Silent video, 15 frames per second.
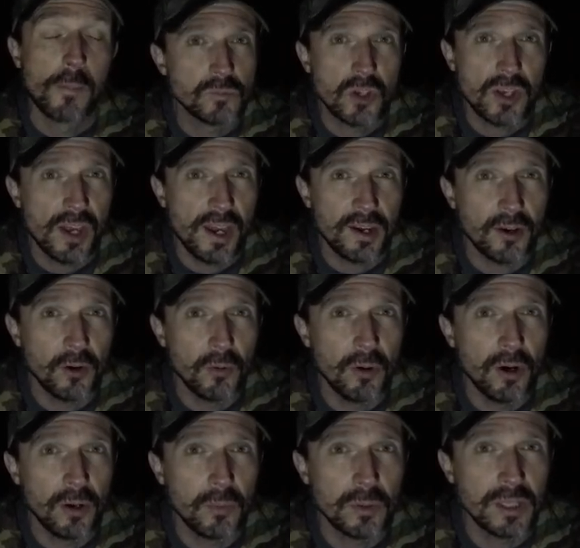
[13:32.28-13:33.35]
Can't go
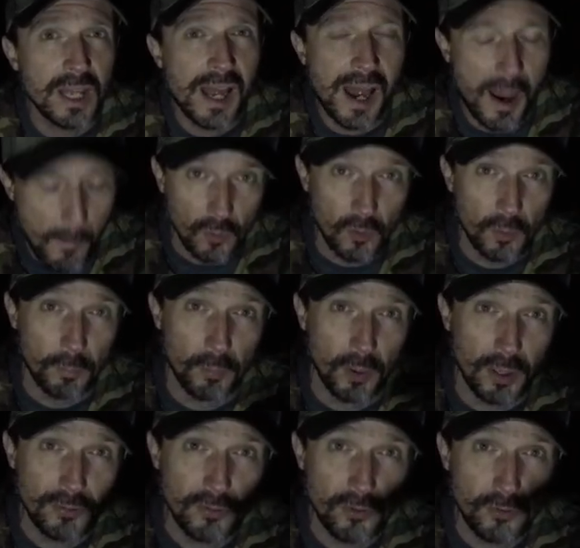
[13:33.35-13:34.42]
wrong with that. Or
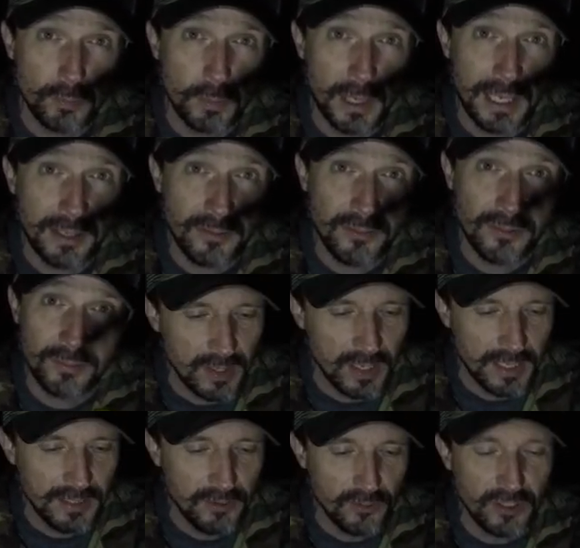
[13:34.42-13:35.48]
Brussels sprouts. I
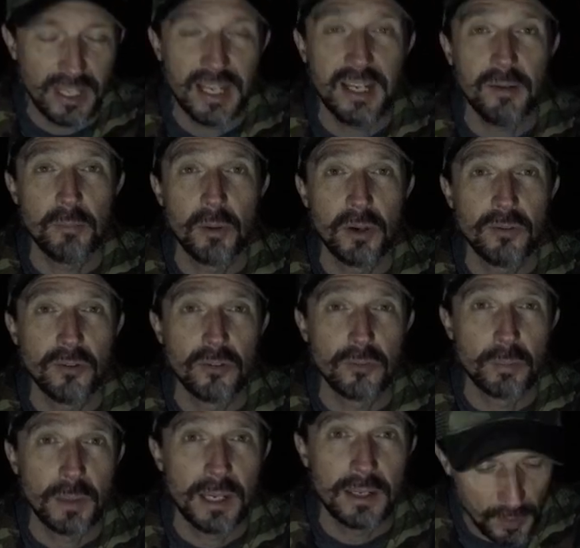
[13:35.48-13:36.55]
used to hate Brussels
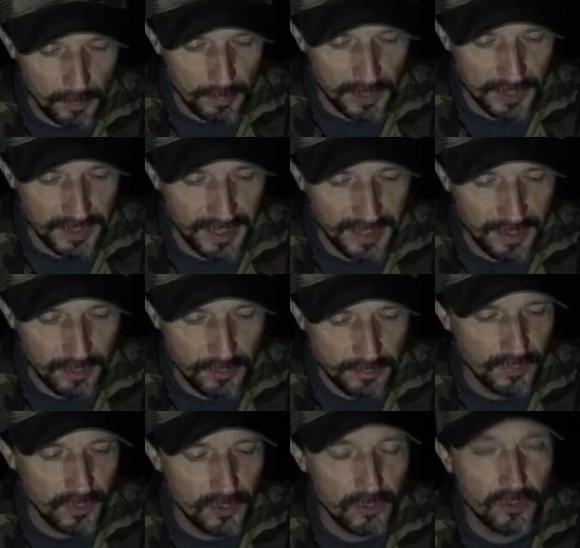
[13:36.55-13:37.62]
sprouts, but now
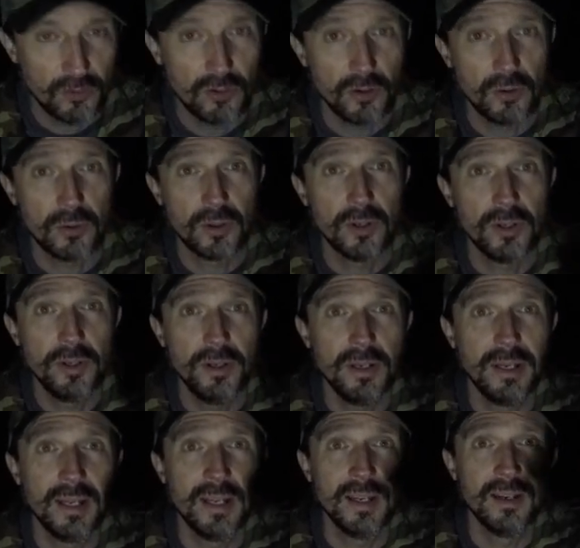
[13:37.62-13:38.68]
they're so good.
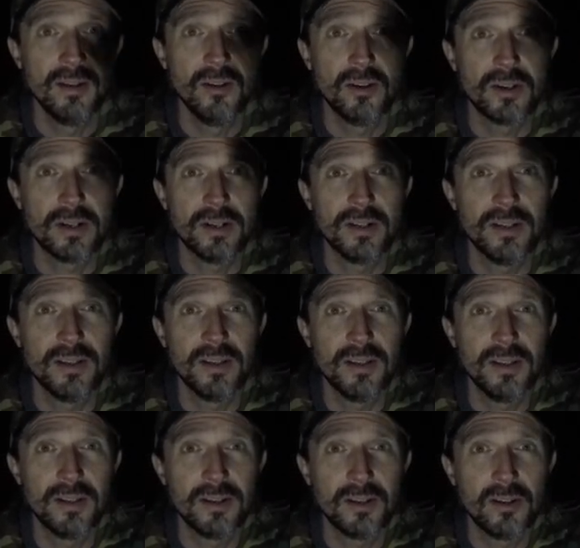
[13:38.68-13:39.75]
And look,
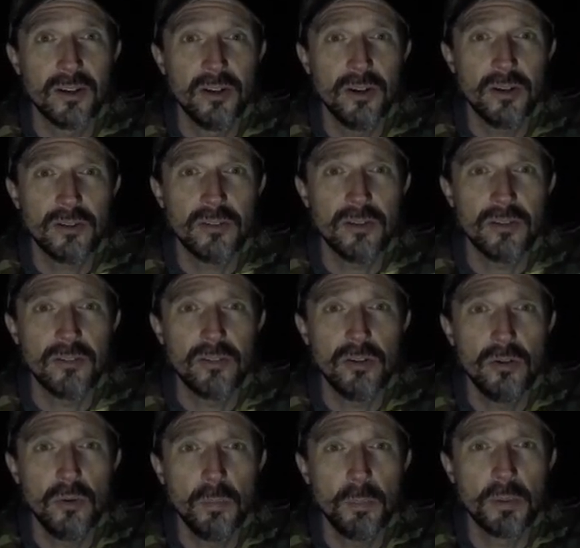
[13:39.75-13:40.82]
cooked
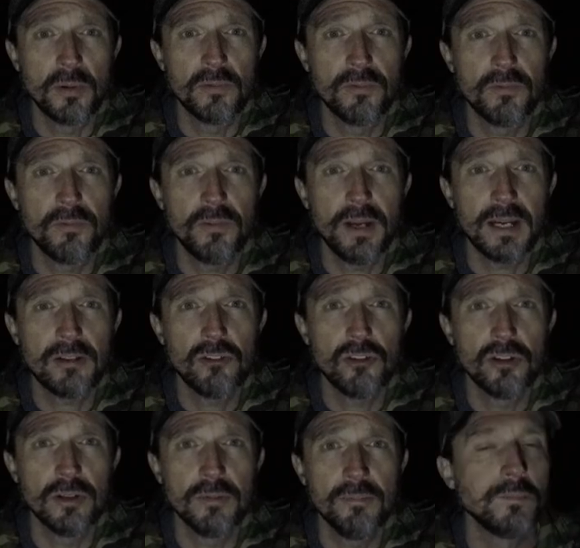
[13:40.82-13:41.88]
to
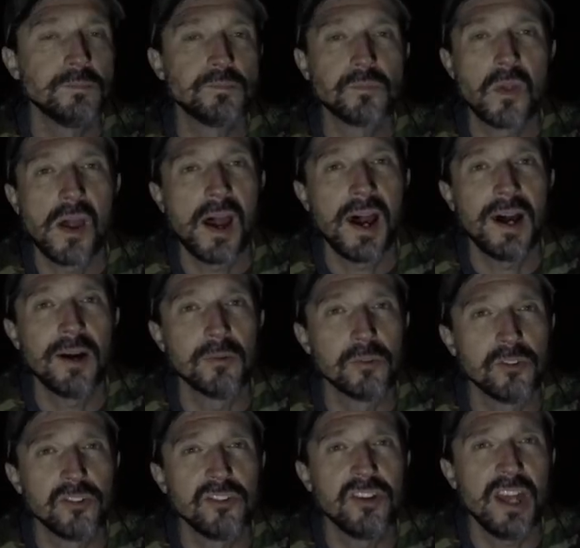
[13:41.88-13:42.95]
perfection.
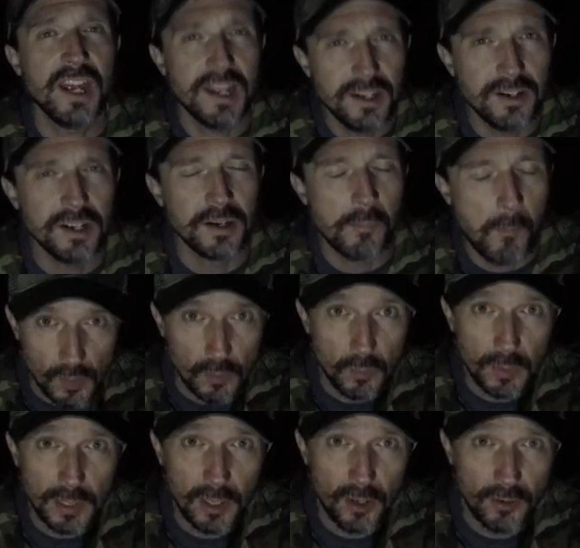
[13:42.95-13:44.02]
Outstanding.
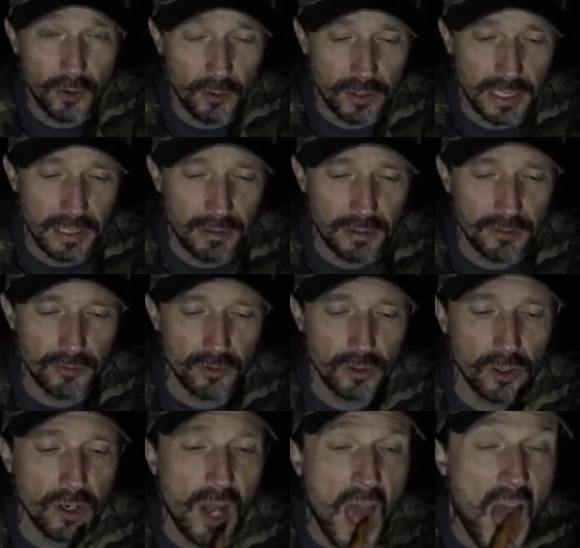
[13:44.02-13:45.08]
We all know carrots are good.